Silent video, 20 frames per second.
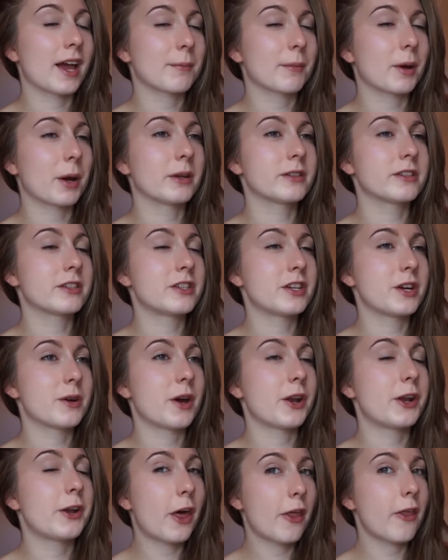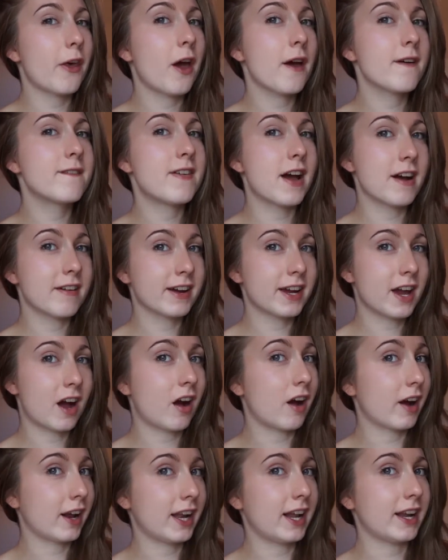am going to do another very
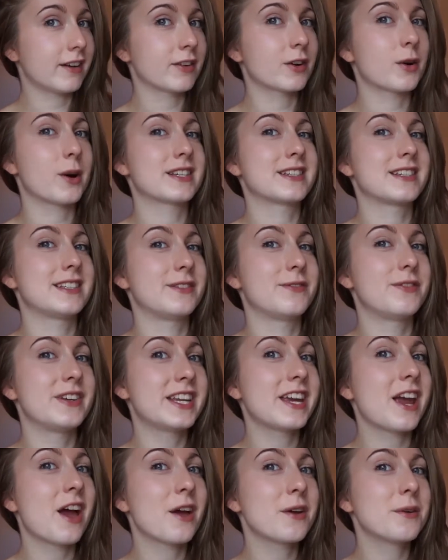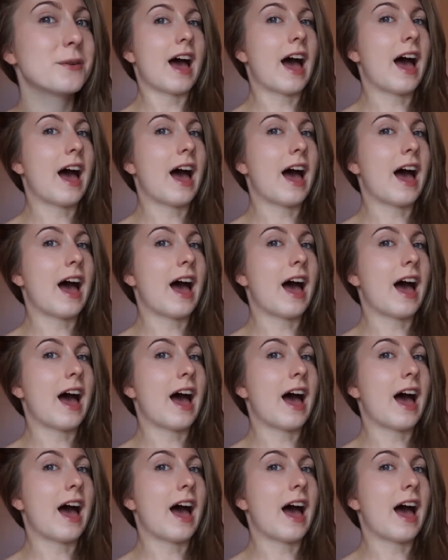highly requested video,